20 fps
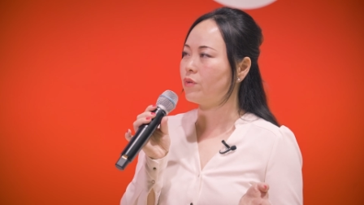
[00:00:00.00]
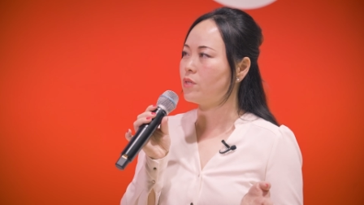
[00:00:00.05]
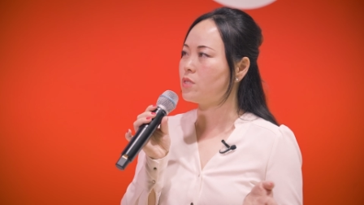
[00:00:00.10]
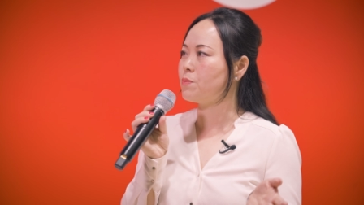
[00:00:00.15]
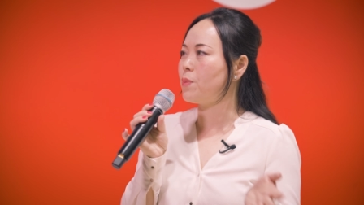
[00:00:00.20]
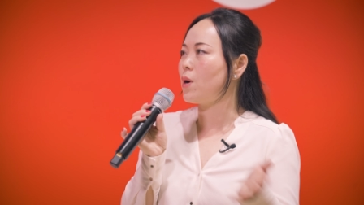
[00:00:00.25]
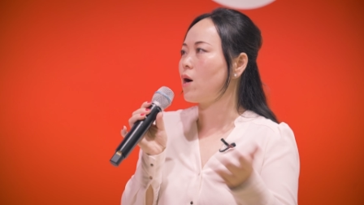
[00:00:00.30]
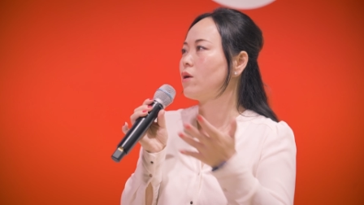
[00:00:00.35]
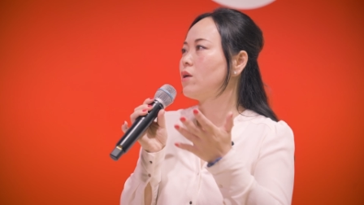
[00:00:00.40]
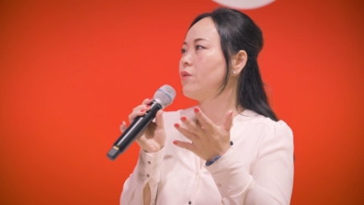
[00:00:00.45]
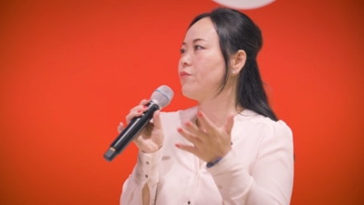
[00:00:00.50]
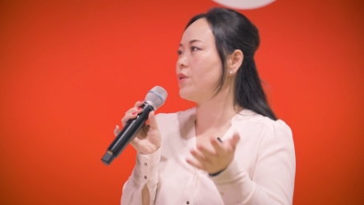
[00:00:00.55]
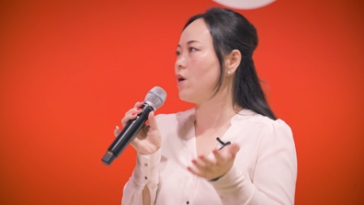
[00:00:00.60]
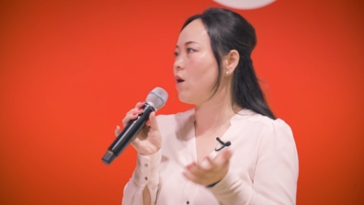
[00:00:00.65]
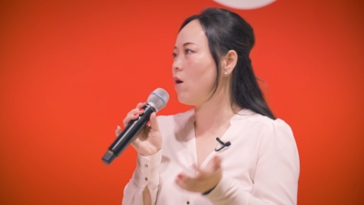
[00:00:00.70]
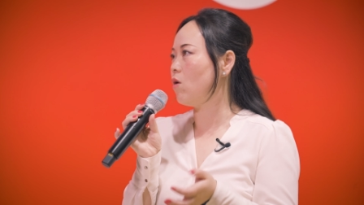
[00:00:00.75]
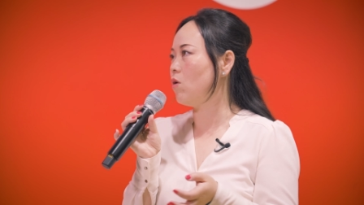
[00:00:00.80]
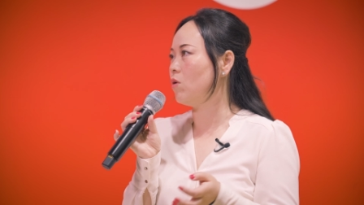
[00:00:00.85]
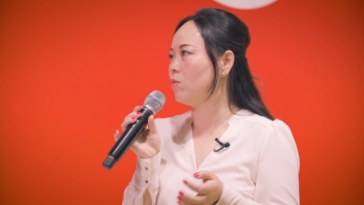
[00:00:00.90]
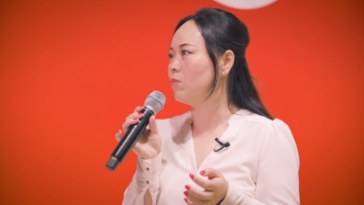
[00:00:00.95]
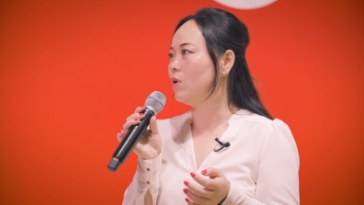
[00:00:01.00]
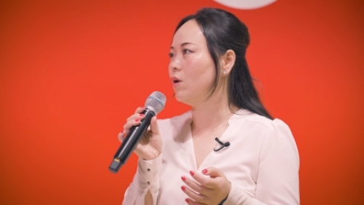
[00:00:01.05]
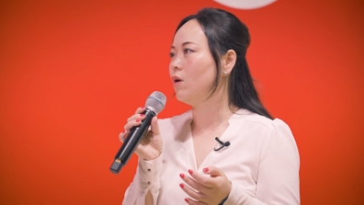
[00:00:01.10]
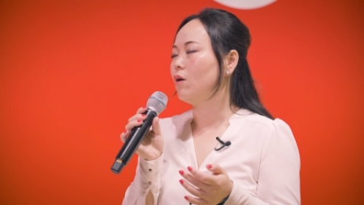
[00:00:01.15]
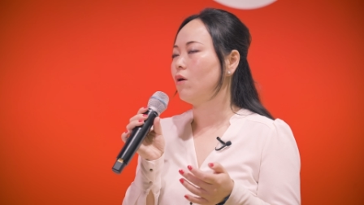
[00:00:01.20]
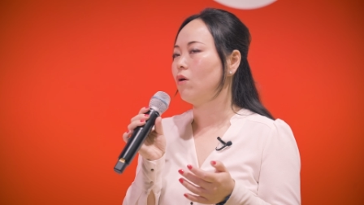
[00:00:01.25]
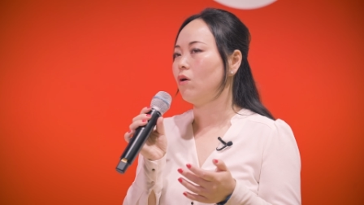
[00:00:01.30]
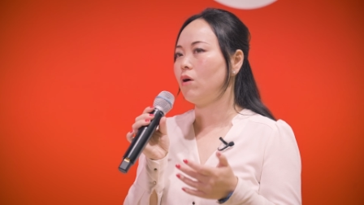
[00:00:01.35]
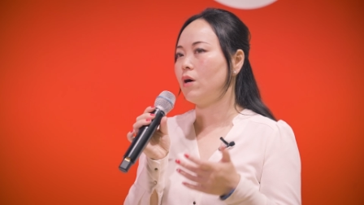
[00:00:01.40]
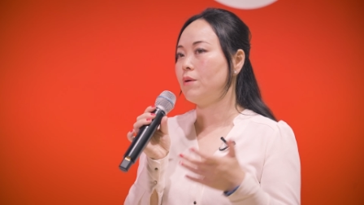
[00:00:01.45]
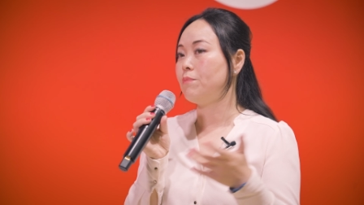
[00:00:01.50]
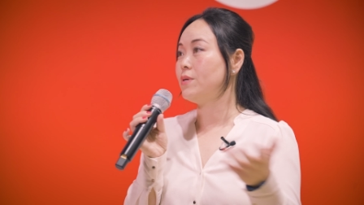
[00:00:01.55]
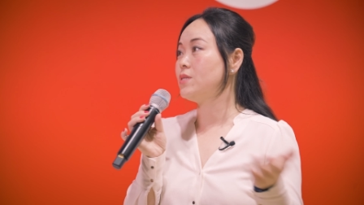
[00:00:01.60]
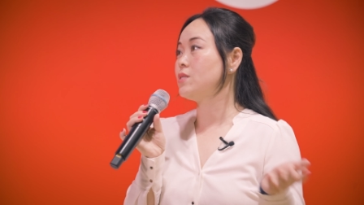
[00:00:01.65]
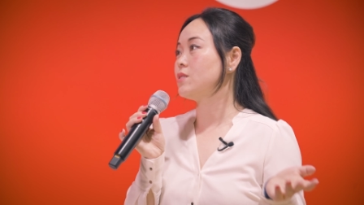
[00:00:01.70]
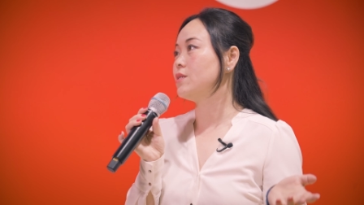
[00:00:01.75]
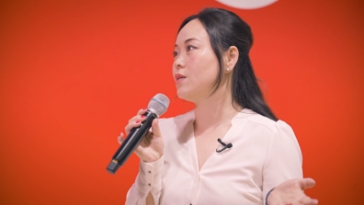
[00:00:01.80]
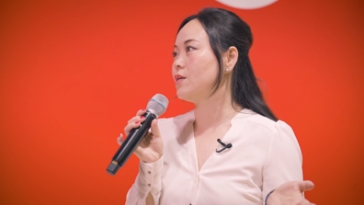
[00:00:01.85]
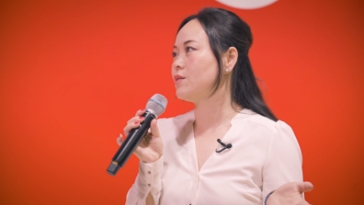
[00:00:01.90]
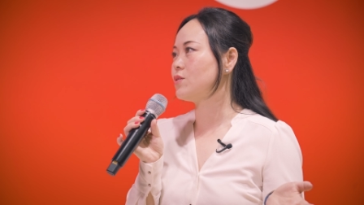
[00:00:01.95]
It's part of the home or a
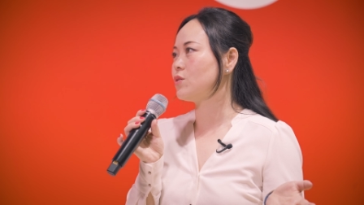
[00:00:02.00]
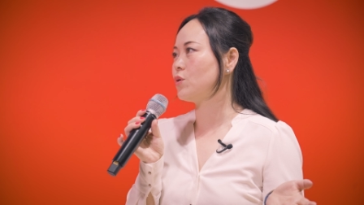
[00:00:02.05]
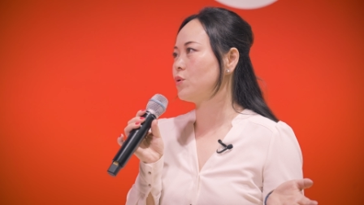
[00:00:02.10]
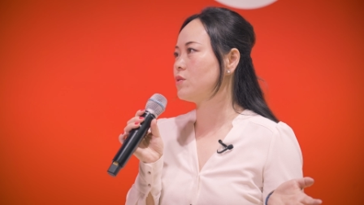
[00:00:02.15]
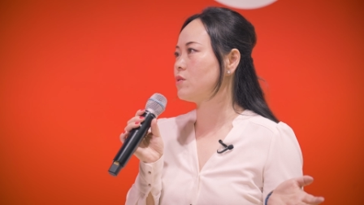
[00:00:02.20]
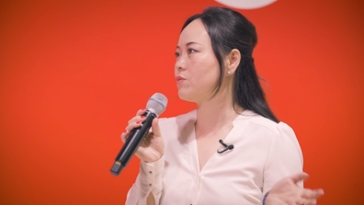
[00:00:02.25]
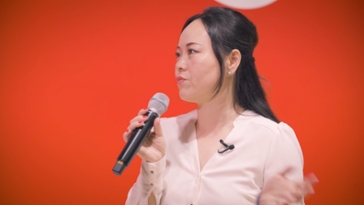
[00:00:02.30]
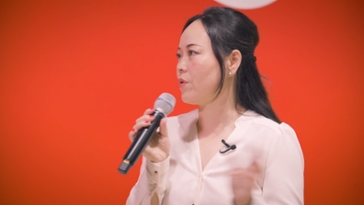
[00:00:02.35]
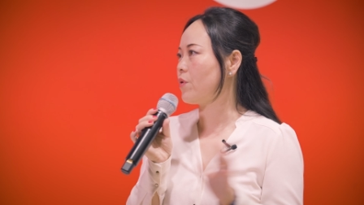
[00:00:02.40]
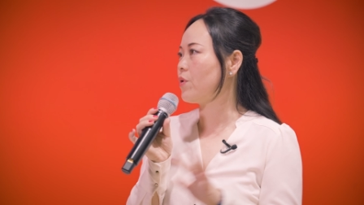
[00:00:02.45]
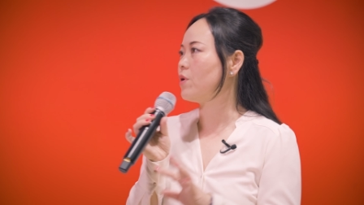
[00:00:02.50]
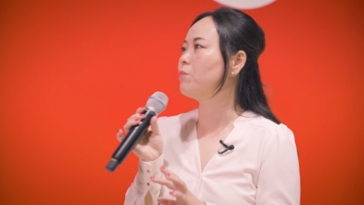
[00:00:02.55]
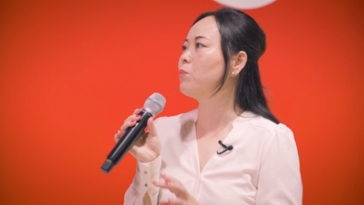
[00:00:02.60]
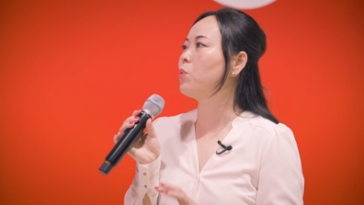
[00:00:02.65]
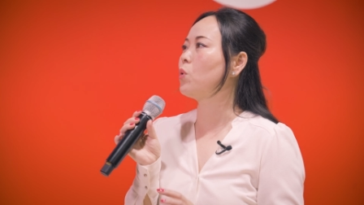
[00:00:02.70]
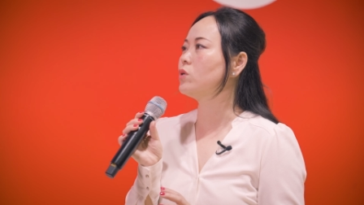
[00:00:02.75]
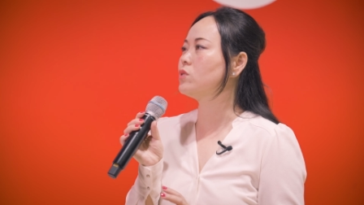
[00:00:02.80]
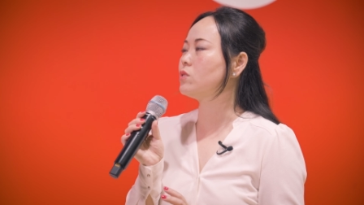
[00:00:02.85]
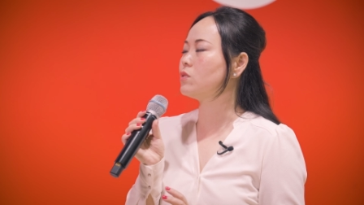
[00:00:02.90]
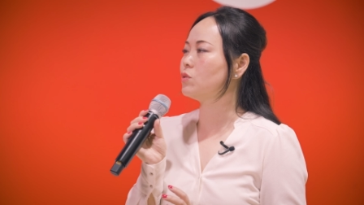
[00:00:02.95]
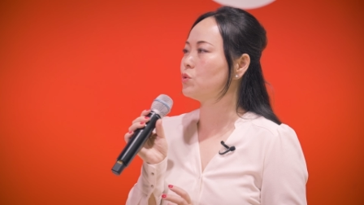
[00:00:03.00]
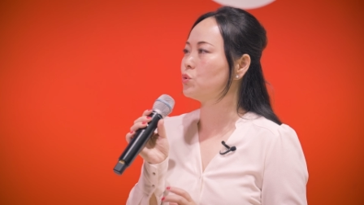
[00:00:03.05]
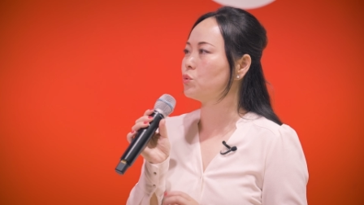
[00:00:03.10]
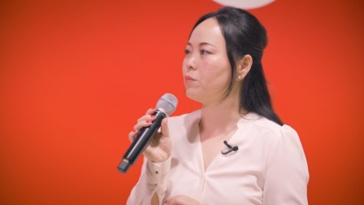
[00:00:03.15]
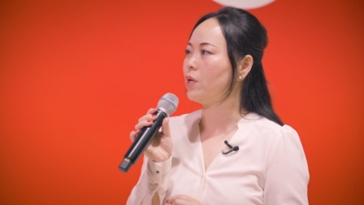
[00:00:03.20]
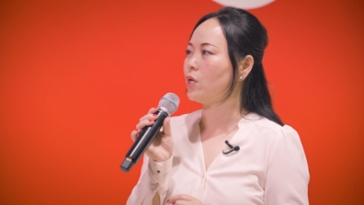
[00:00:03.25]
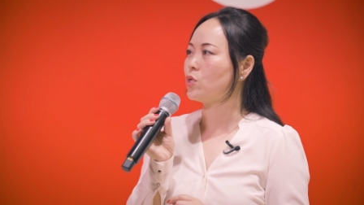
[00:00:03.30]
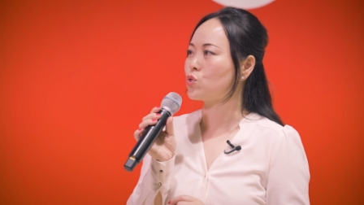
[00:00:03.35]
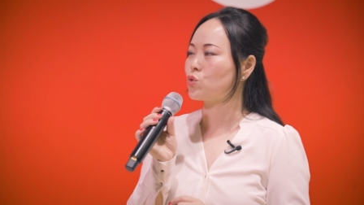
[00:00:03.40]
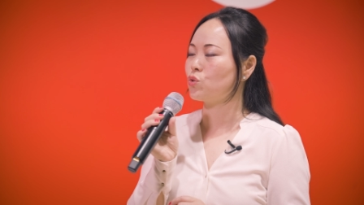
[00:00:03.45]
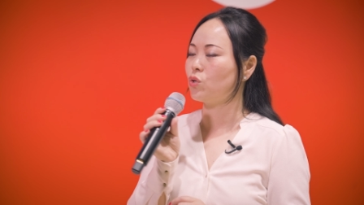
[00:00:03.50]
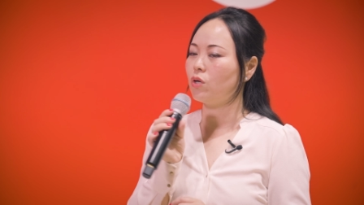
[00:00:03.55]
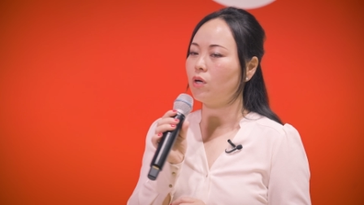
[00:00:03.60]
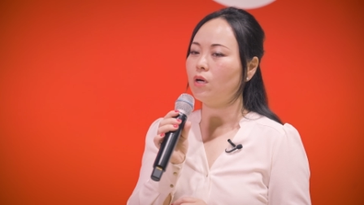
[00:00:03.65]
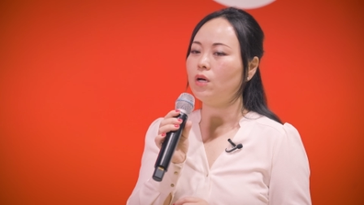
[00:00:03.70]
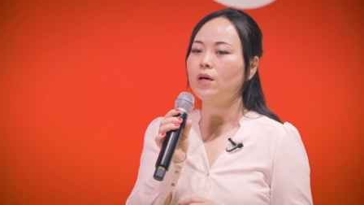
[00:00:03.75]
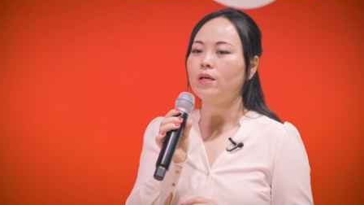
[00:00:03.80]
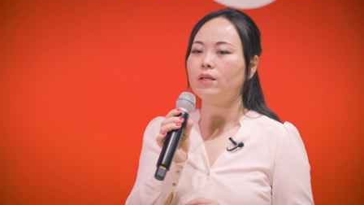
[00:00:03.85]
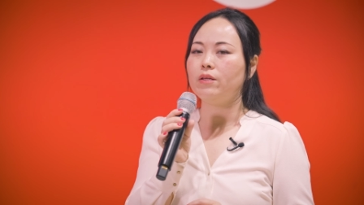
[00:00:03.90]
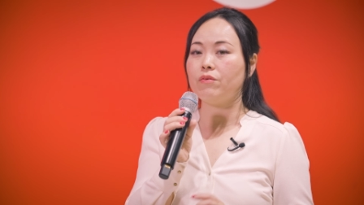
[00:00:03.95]
business. So it's very important to make sure
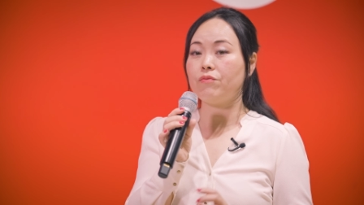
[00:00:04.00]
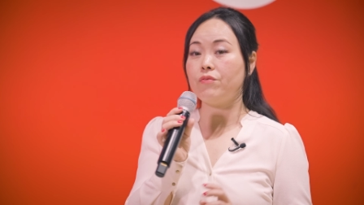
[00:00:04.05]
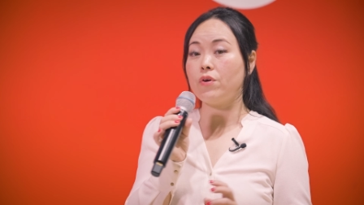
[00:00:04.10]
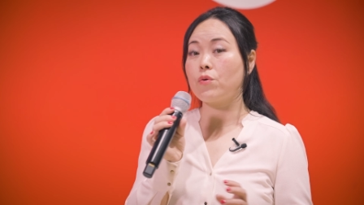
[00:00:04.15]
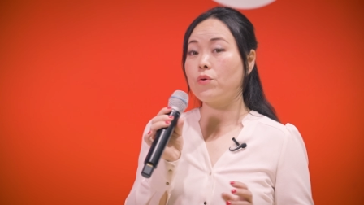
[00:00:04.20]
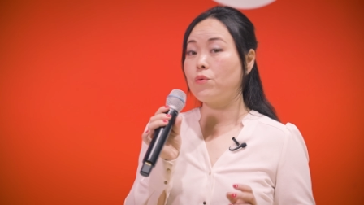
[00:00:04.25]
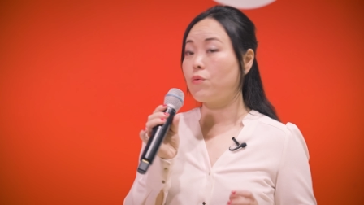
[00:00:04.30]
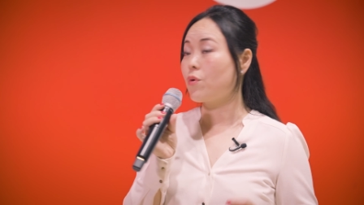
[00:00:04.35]
they're very